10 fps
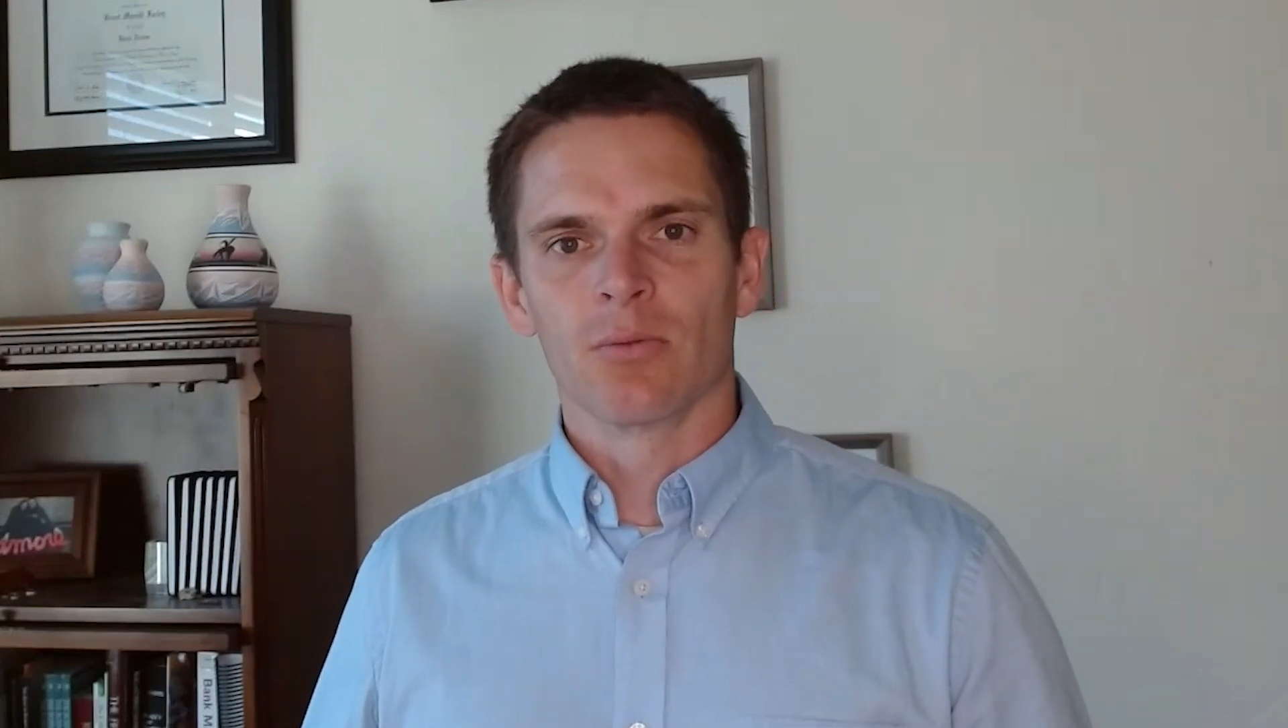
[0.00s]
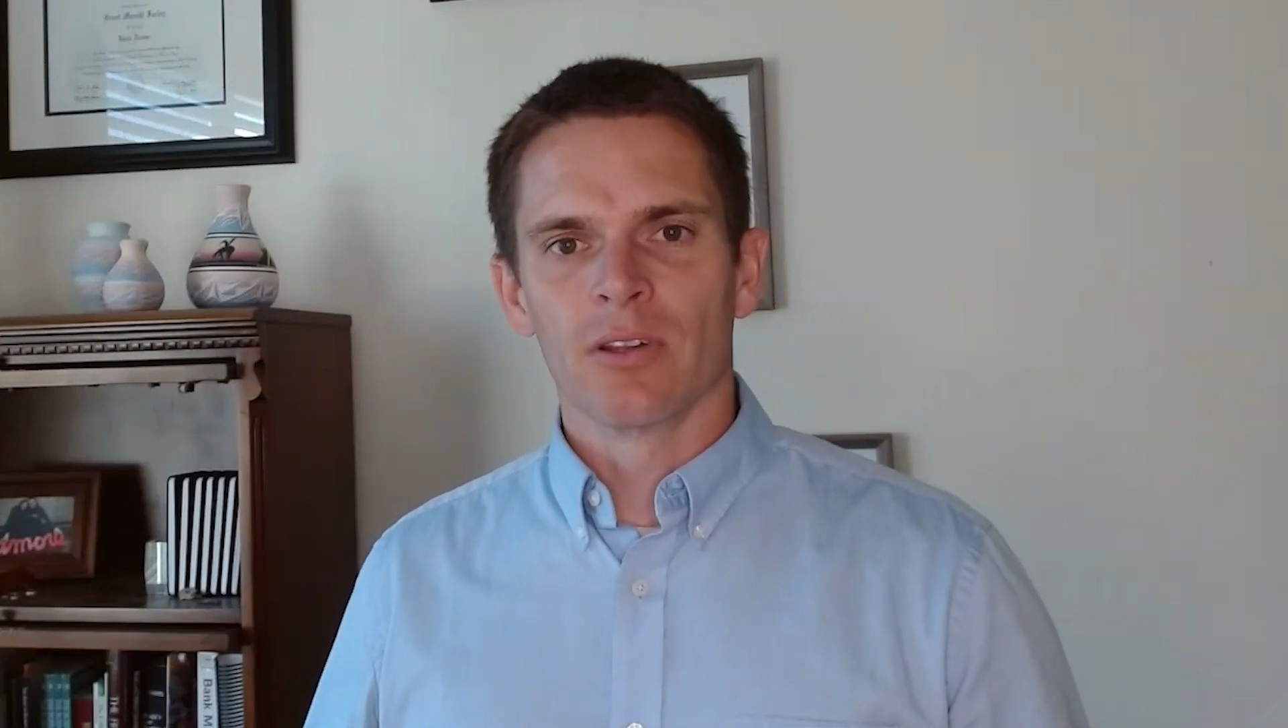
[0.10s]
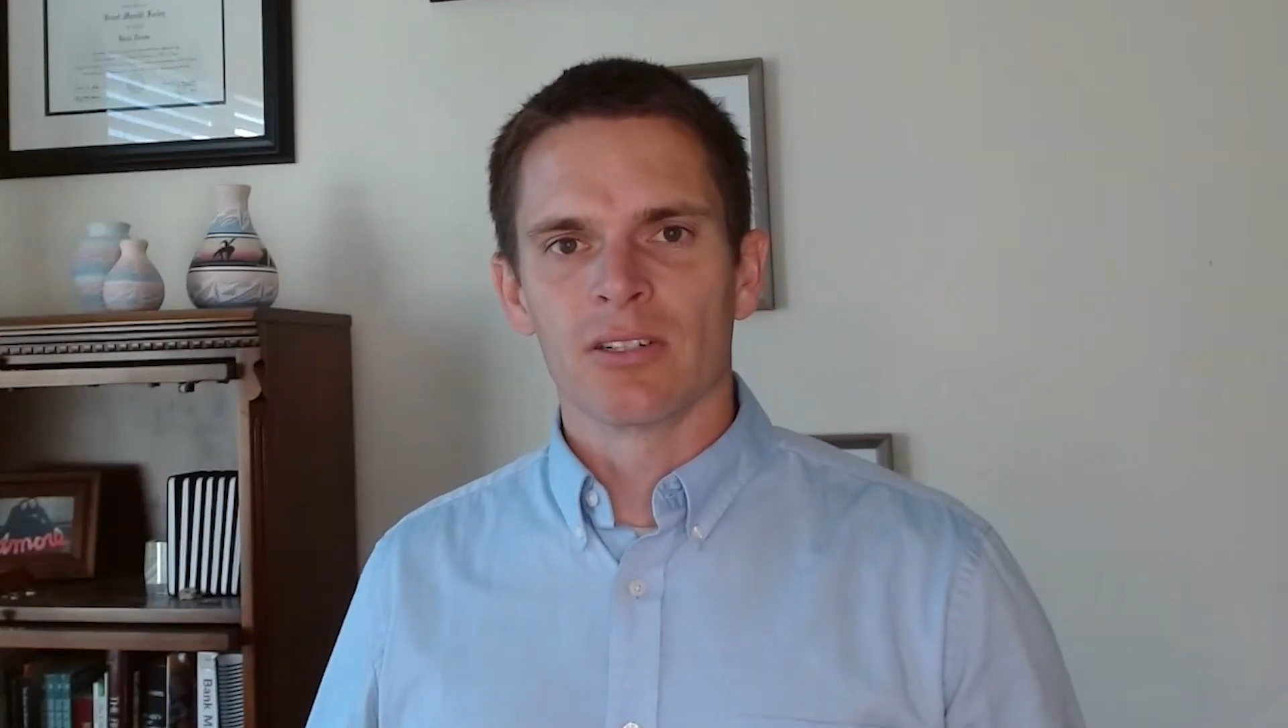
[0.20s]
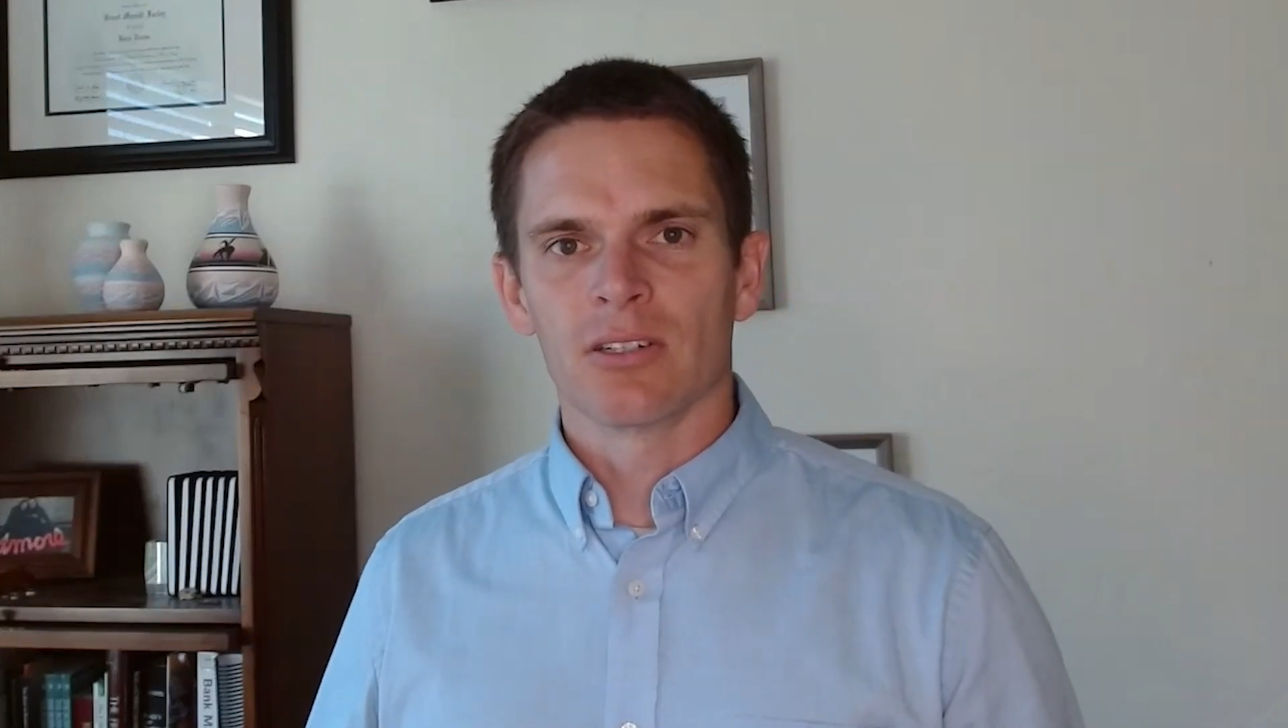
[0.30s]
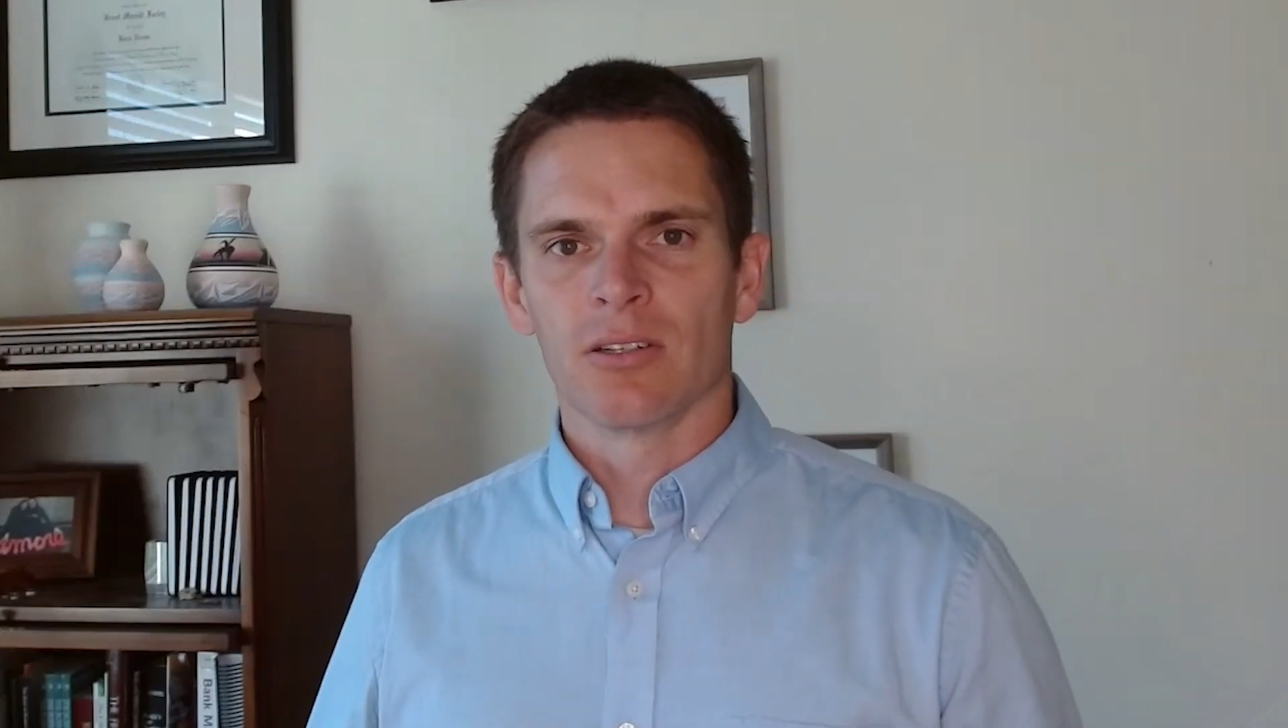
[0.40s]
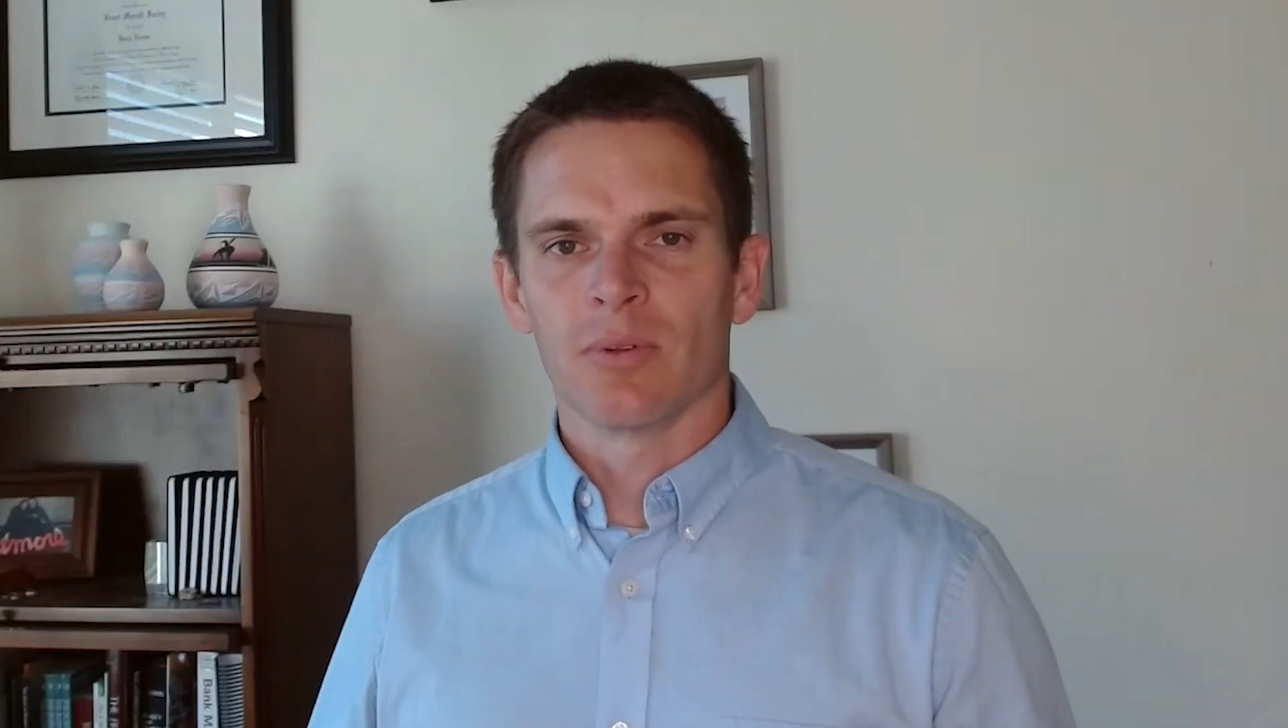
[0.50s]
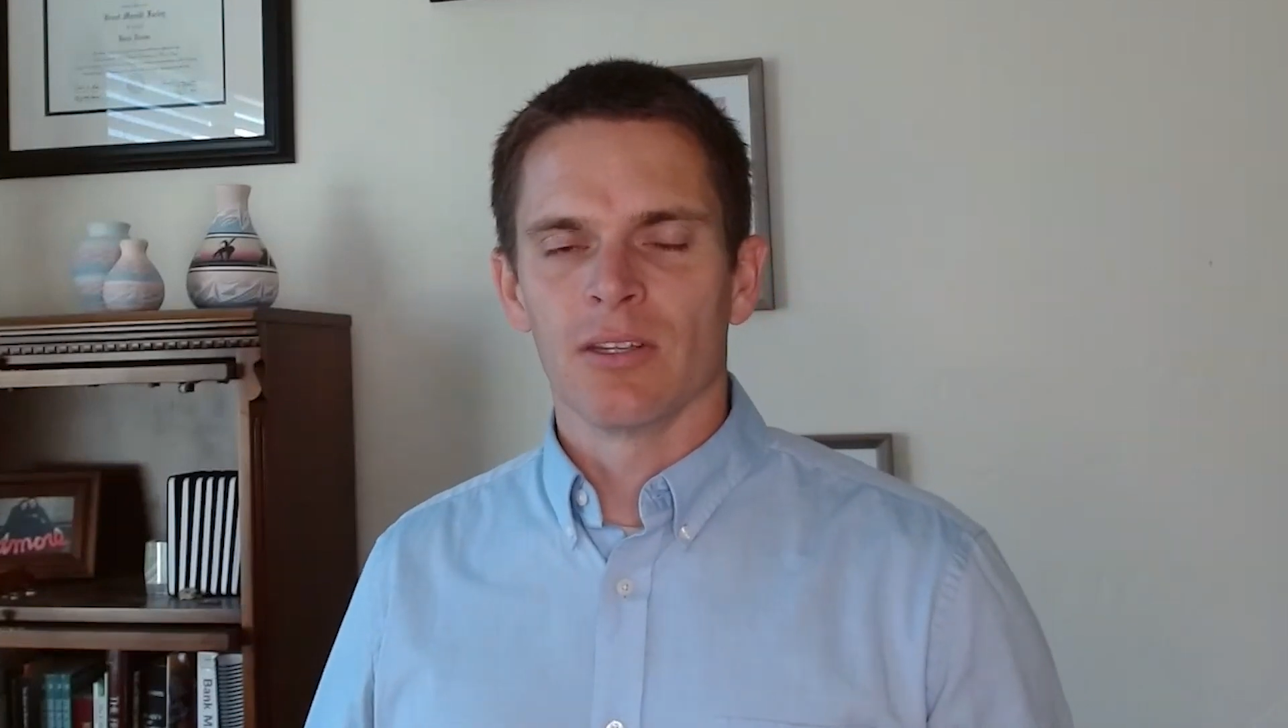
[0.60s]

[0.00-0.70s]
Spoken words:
relationship